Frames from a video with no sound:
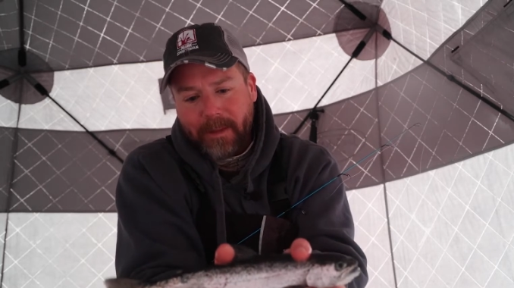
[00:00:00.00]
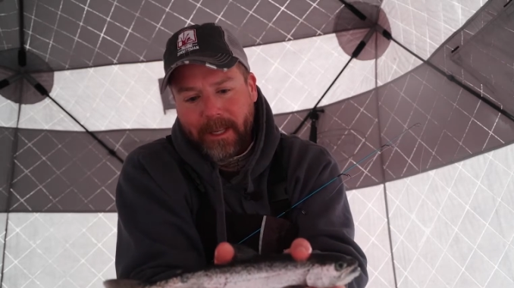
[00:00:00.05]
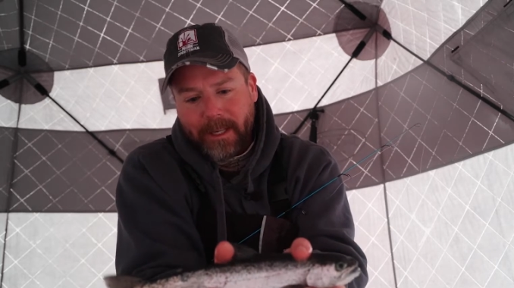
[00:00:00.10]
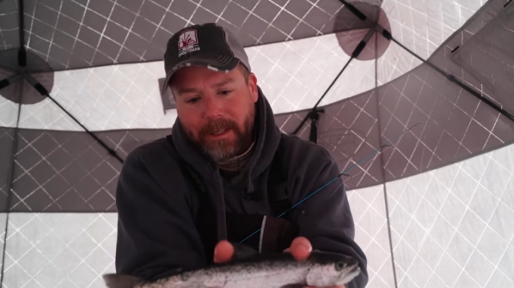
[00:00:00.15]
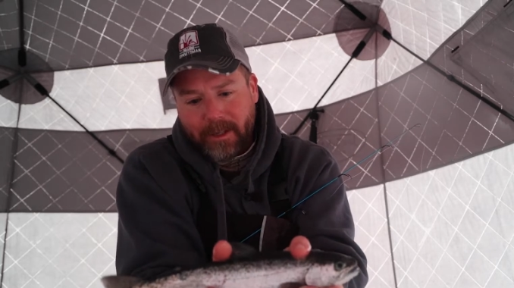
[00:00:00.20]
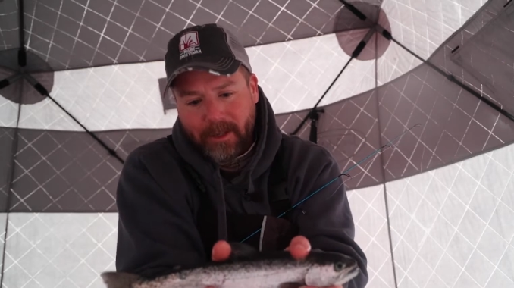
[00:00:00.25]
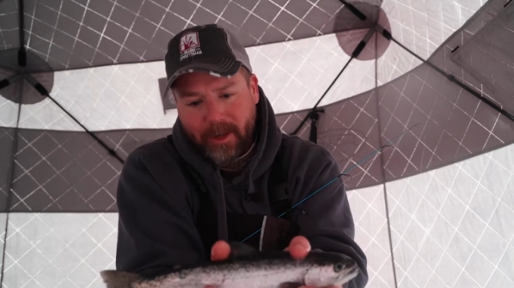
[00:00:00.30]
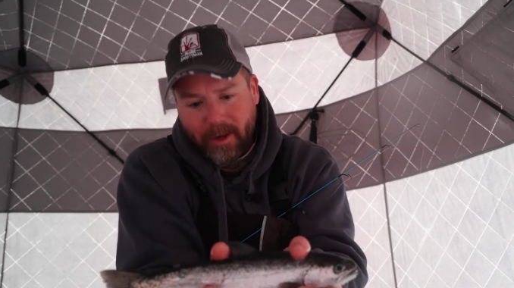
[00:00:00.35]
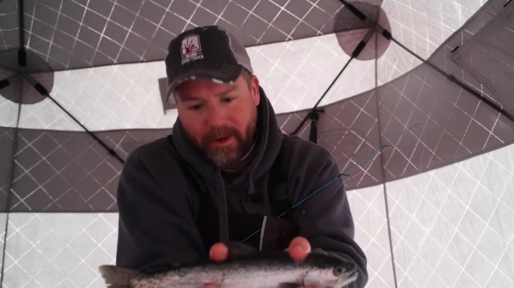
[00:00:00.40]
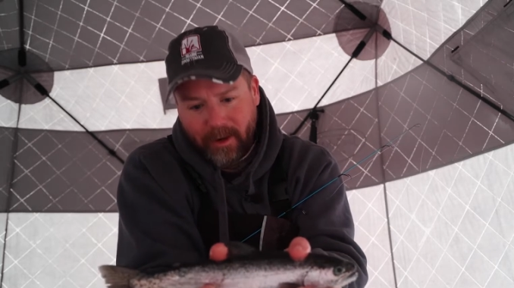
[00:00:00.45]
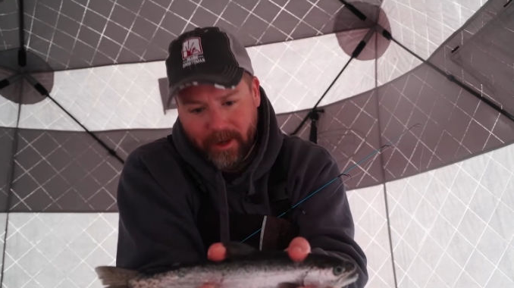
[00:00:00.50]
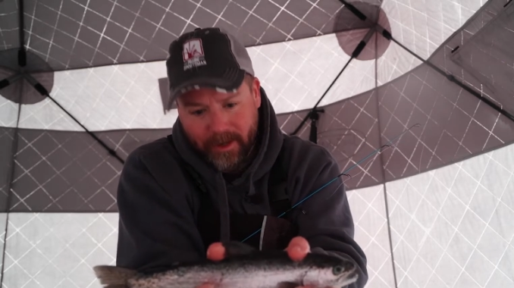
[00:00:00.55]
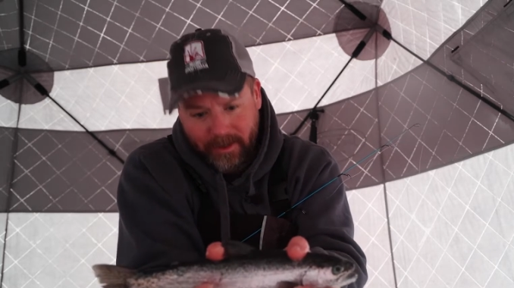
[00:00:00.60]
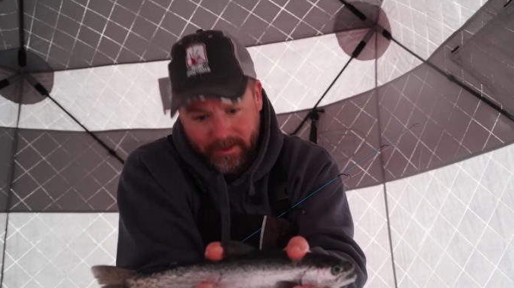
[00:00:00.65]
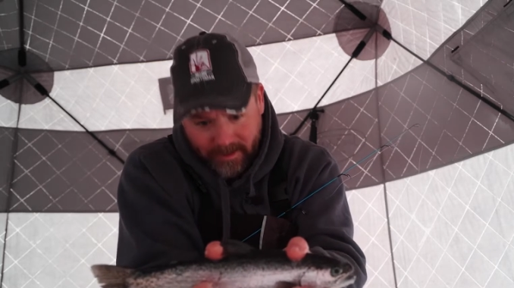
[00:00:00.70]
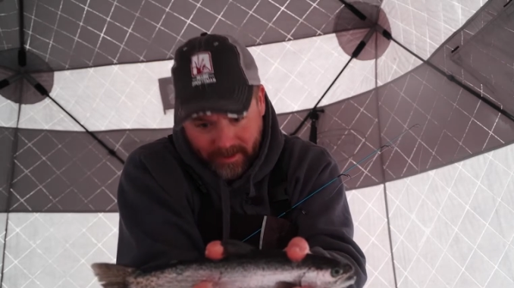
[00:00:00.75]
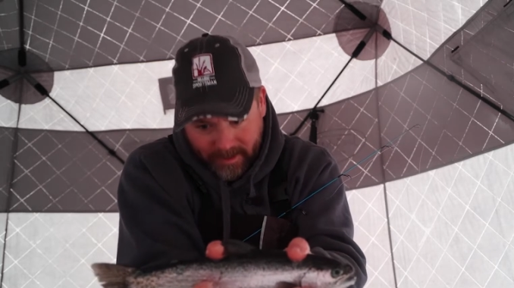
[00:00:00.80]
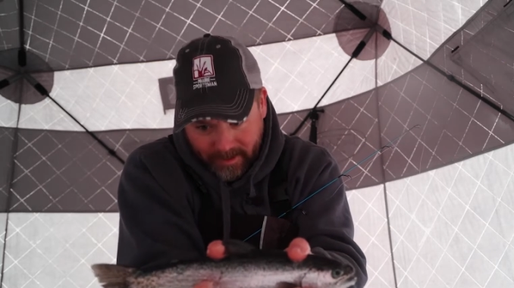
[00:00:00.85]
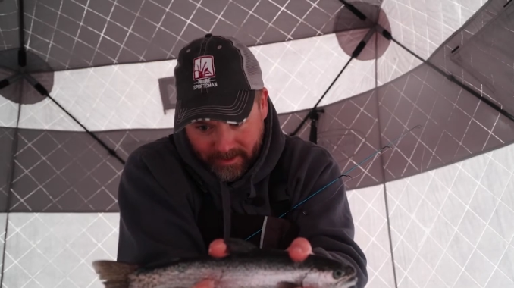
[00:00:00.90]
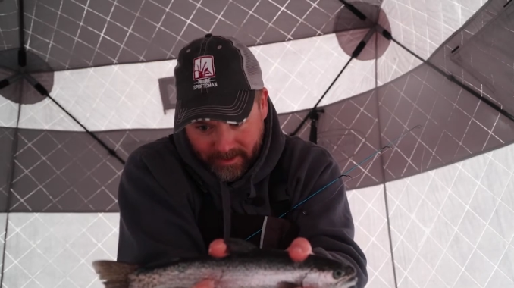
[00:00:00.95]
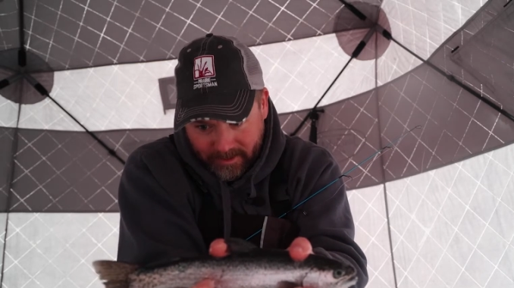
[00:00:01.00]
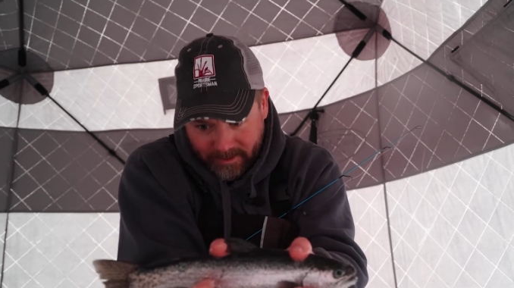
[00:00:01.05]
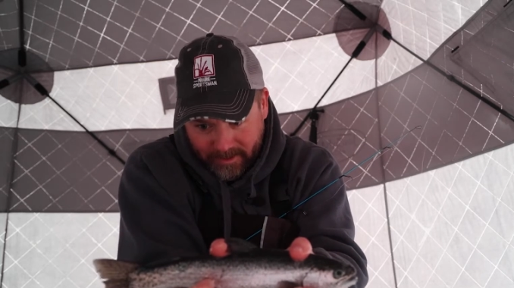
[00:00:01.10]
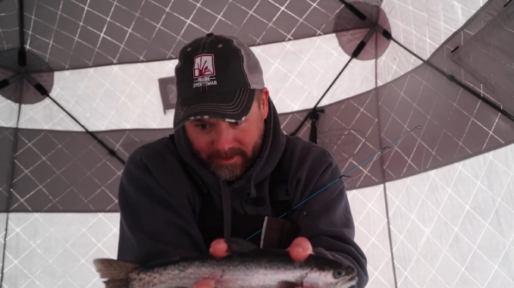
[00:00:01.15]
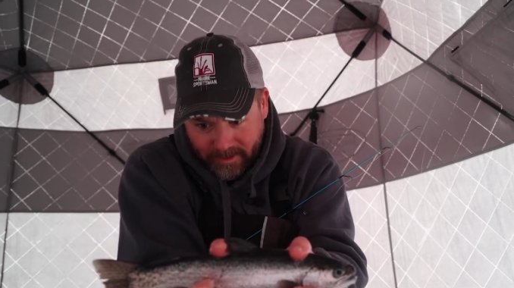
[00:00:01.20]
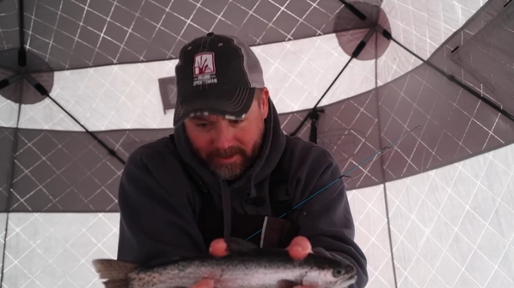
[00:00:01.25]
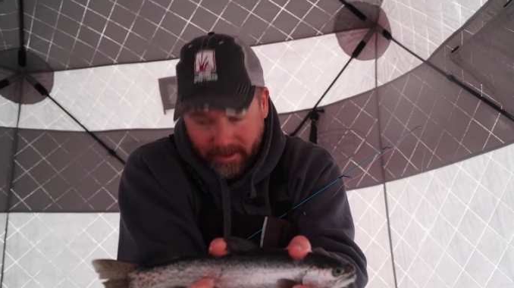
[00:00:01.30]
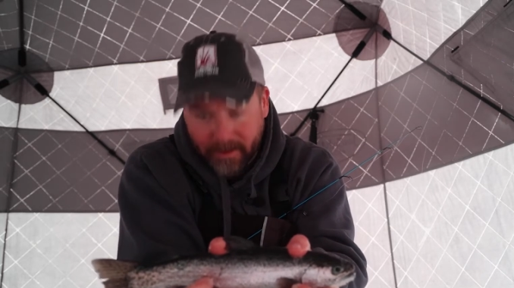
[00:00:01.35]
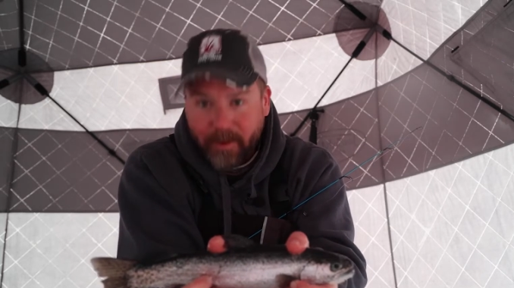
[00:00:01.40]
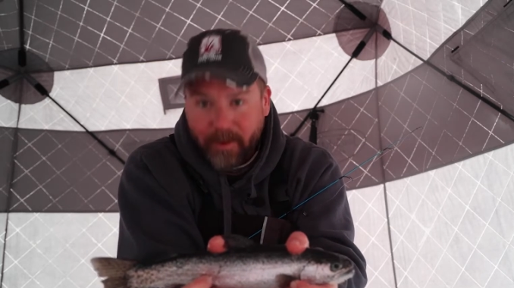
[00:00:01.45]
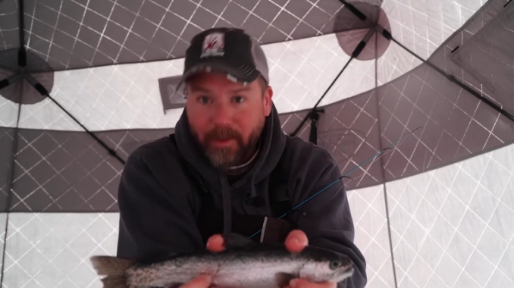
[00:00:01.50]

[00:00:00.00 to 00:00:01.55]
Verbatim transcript: Minnesota. and uh,